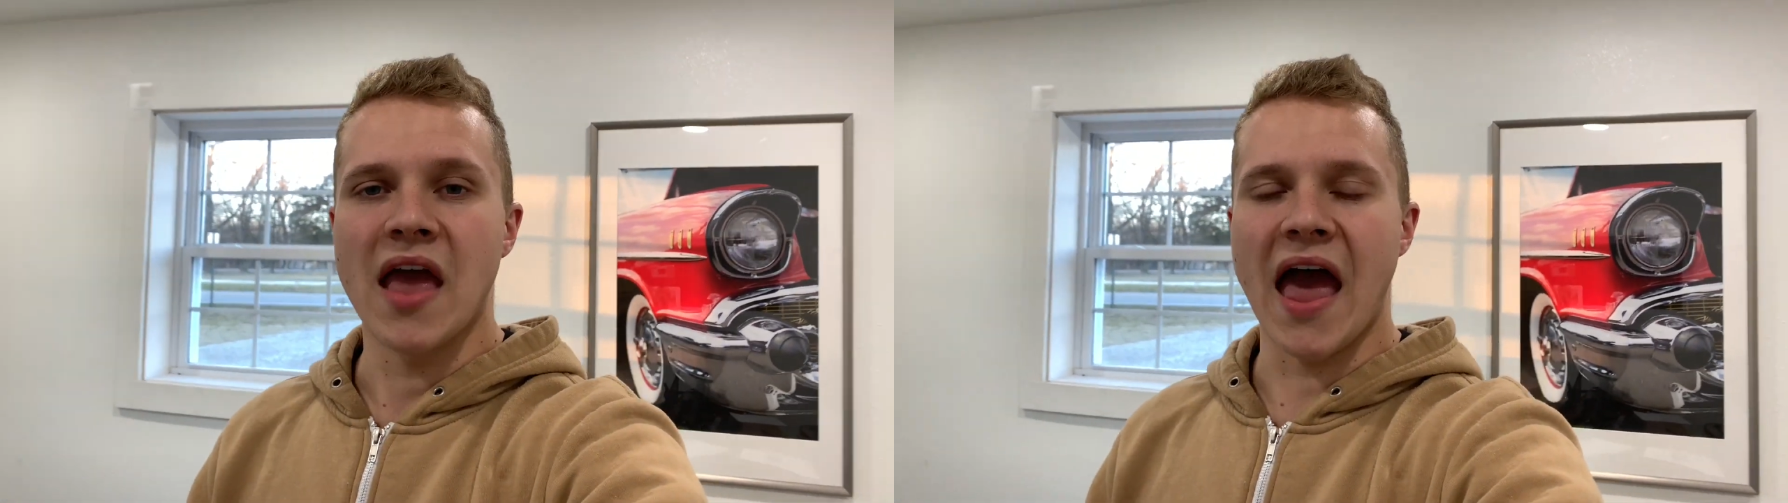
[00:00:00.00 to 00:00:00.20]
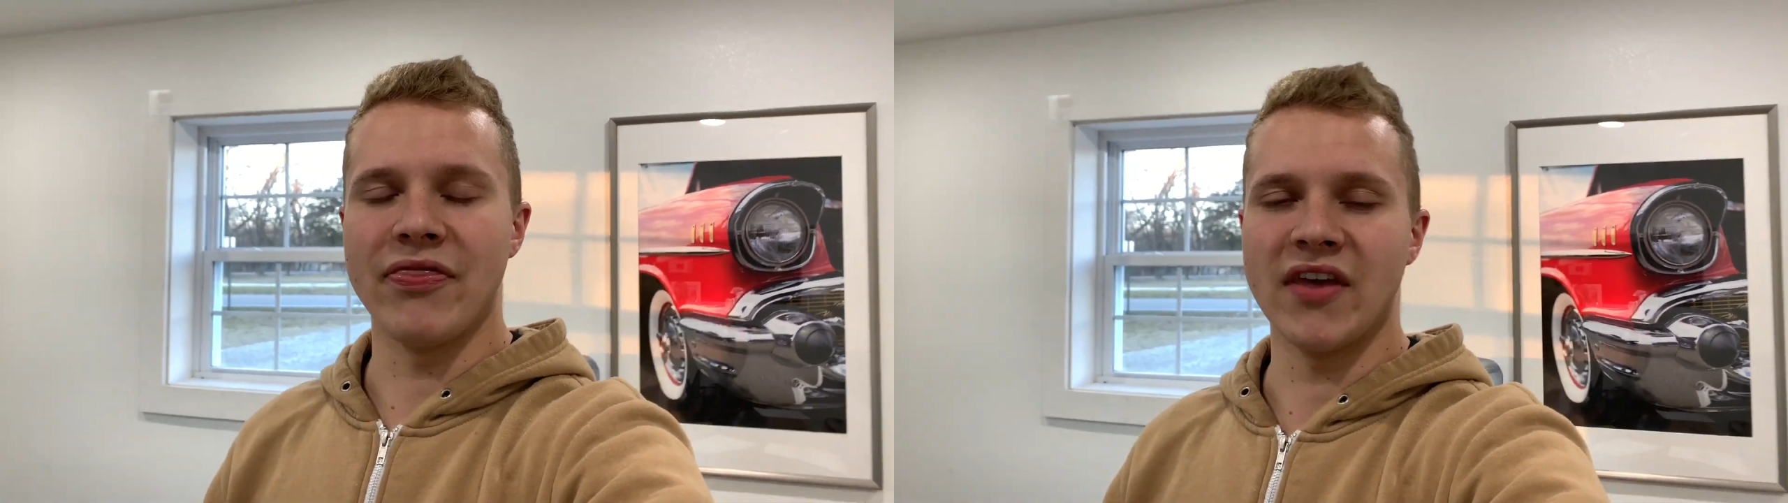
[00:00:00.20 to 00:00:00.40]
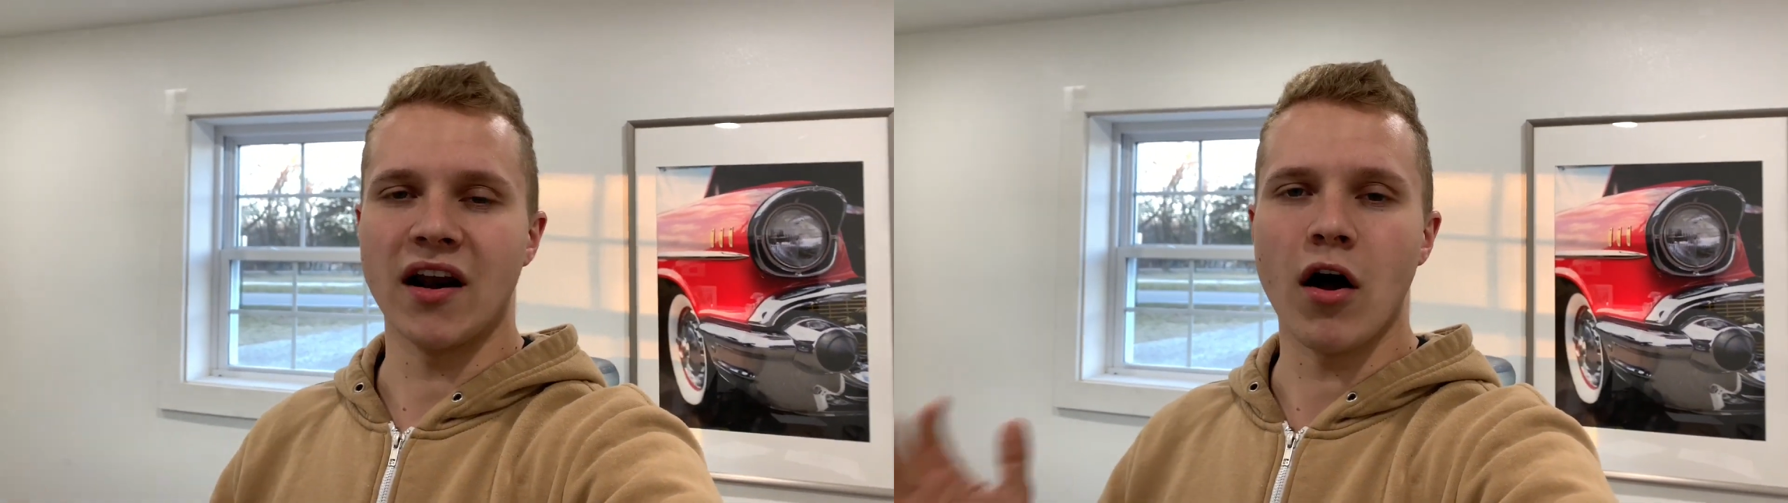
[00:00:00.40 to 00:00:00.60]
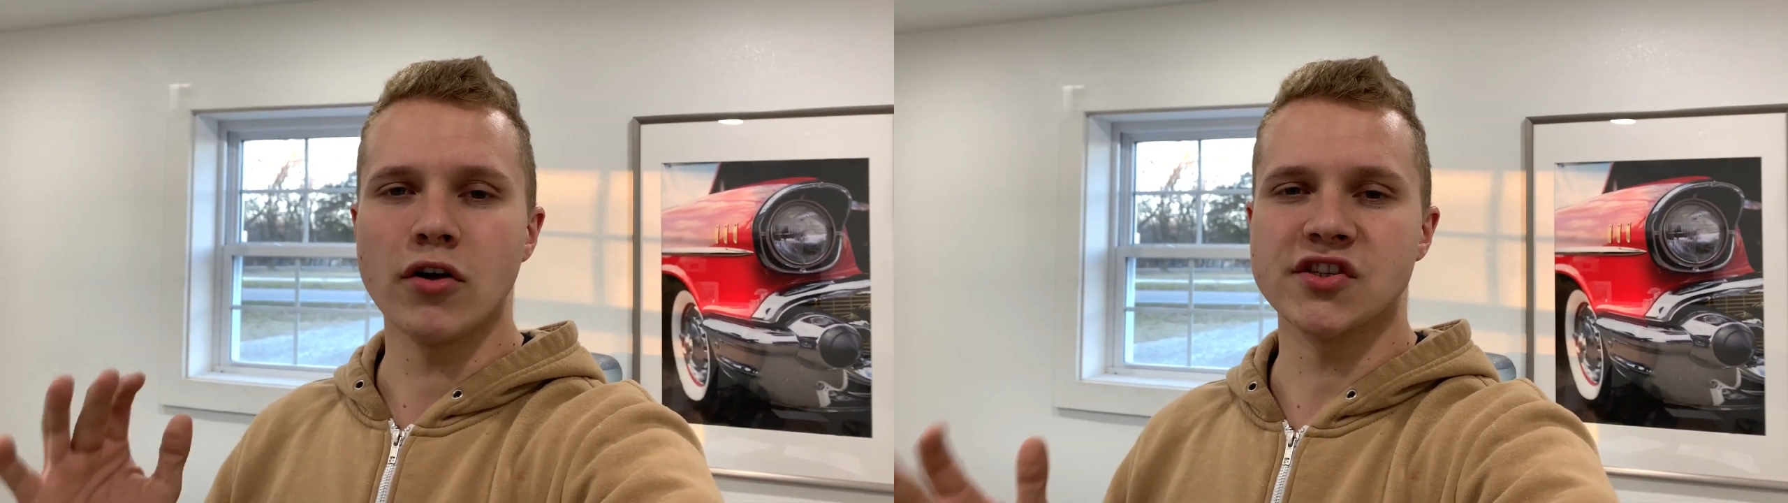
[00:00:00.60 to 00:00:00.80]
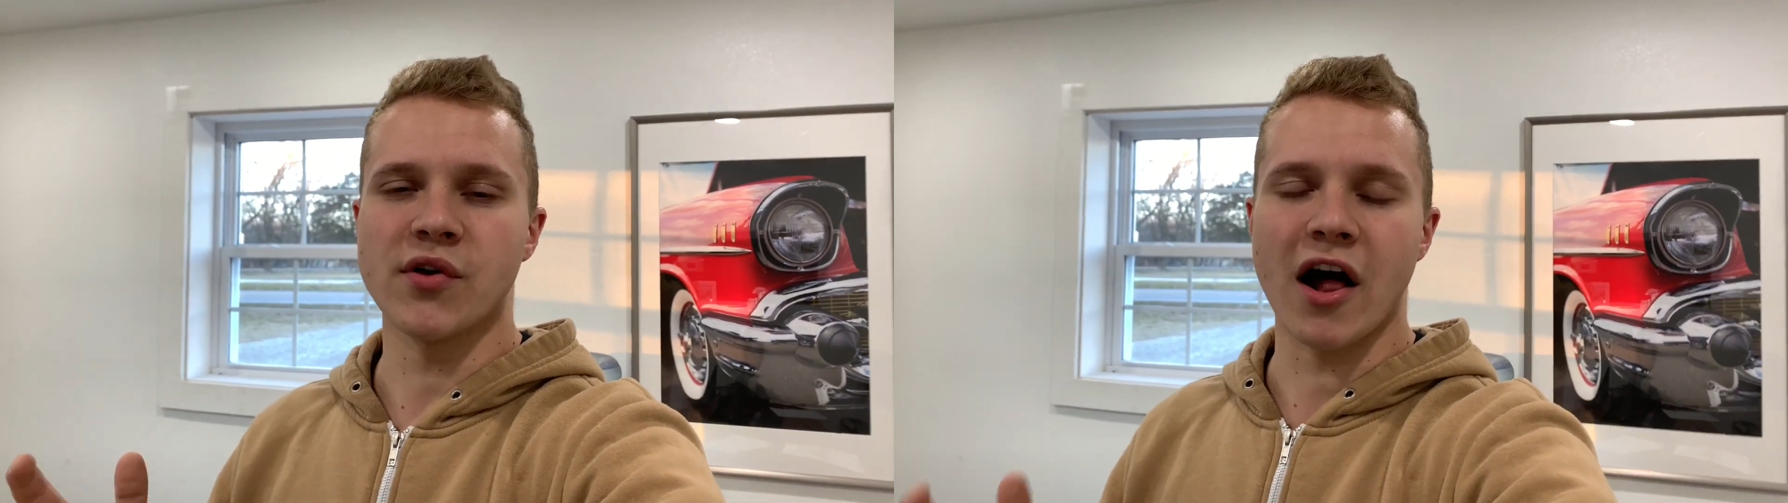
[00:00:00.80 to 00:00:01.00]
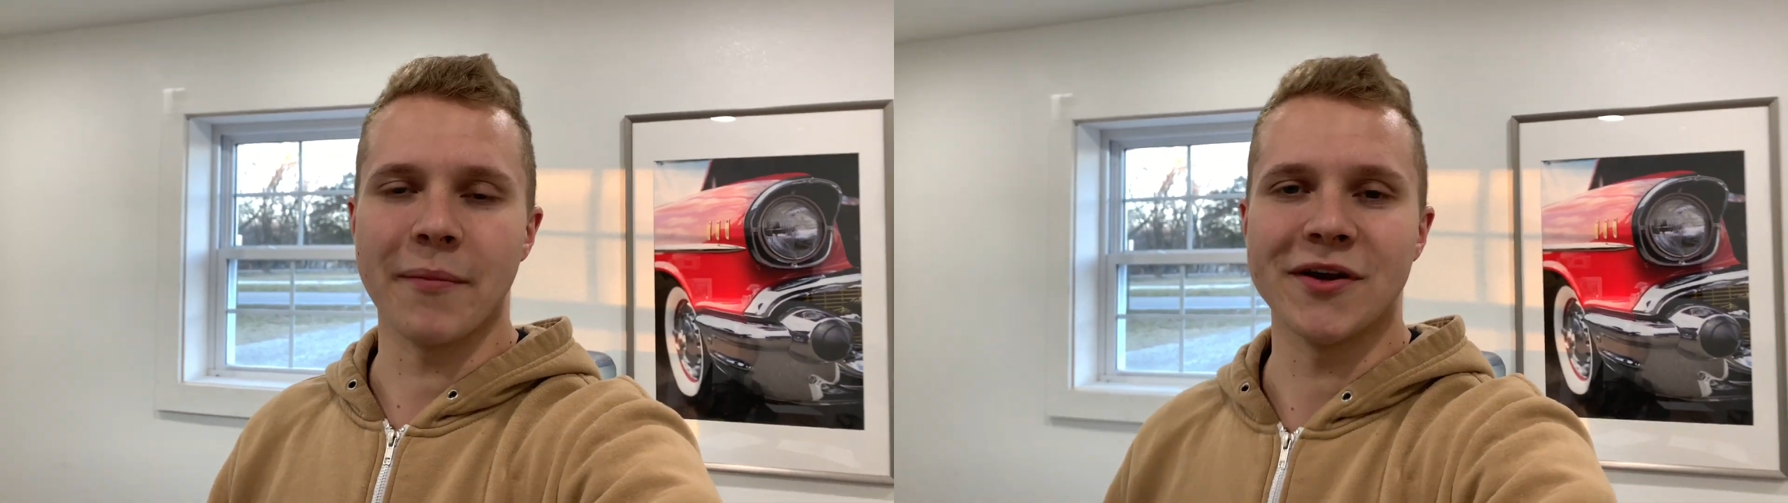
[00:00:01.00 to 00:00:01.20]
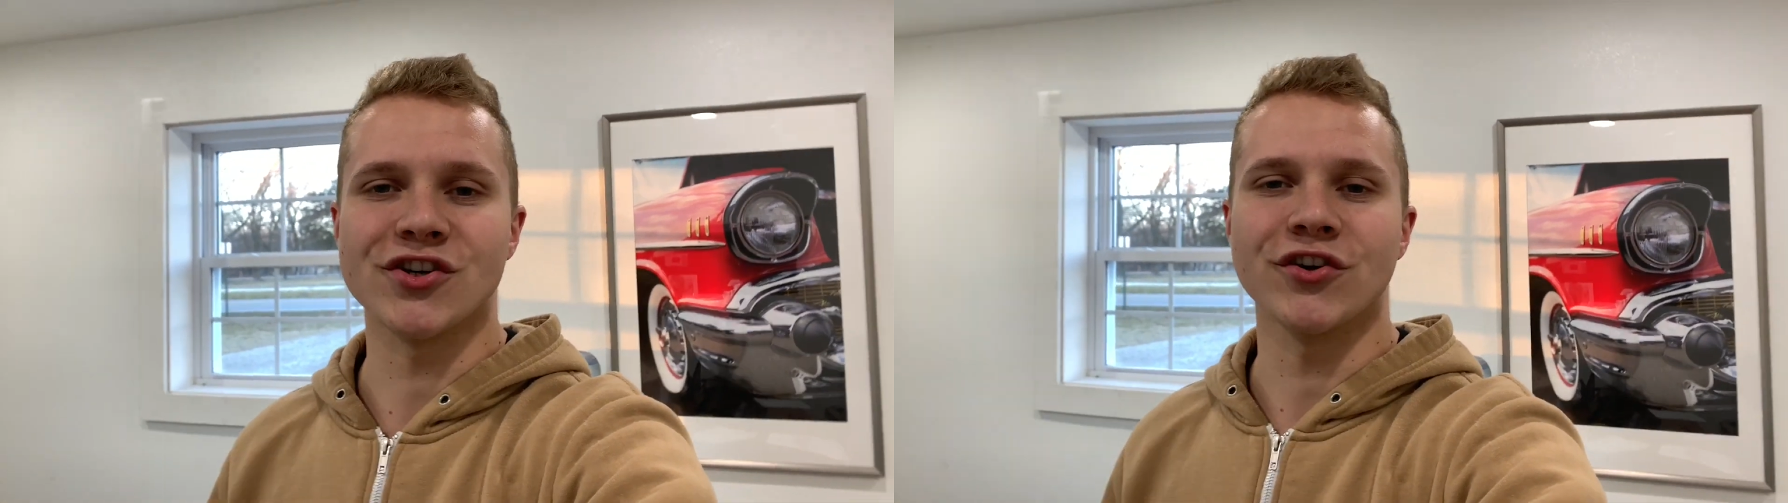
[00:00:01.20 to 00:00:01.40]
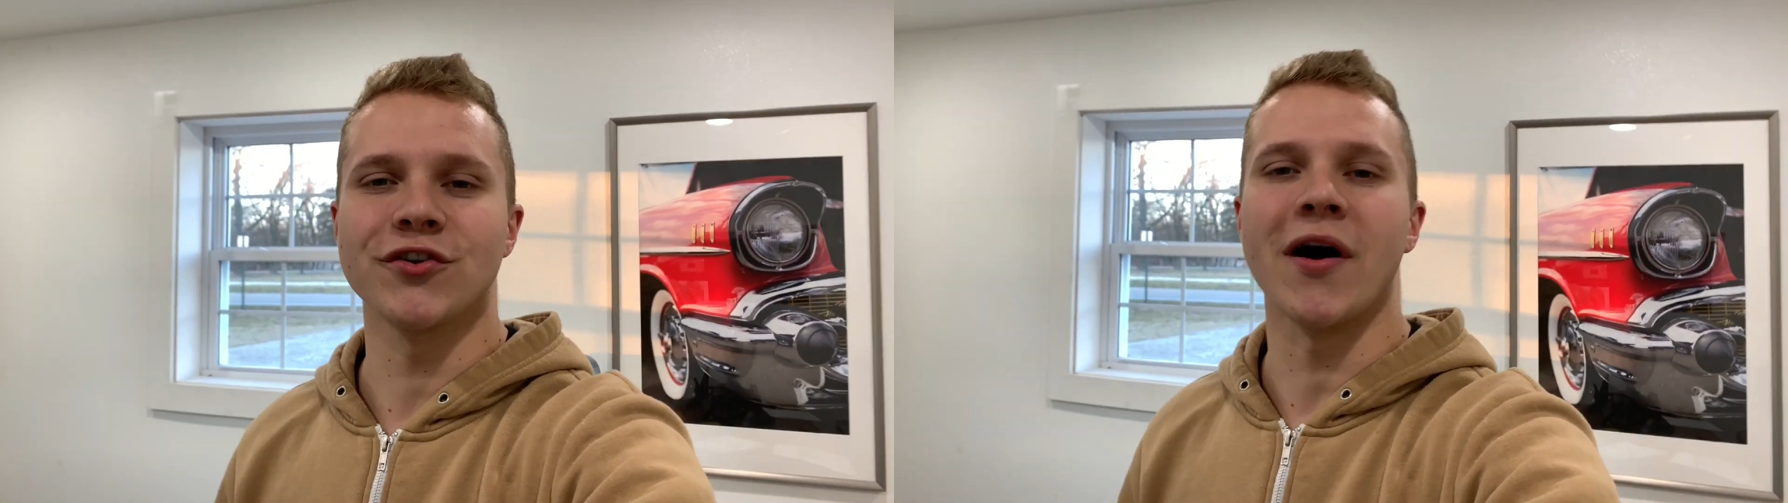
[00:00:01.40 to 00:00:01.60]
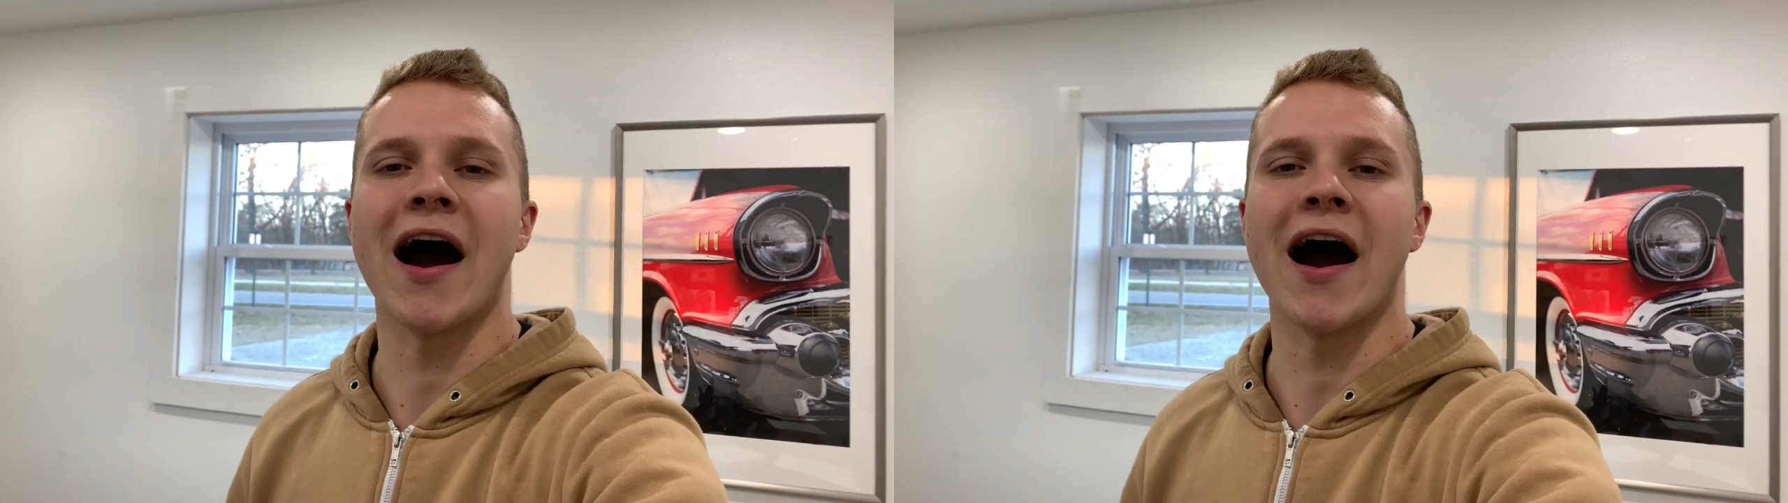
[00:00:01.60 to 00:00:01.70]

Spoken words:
And then also I'll be showing you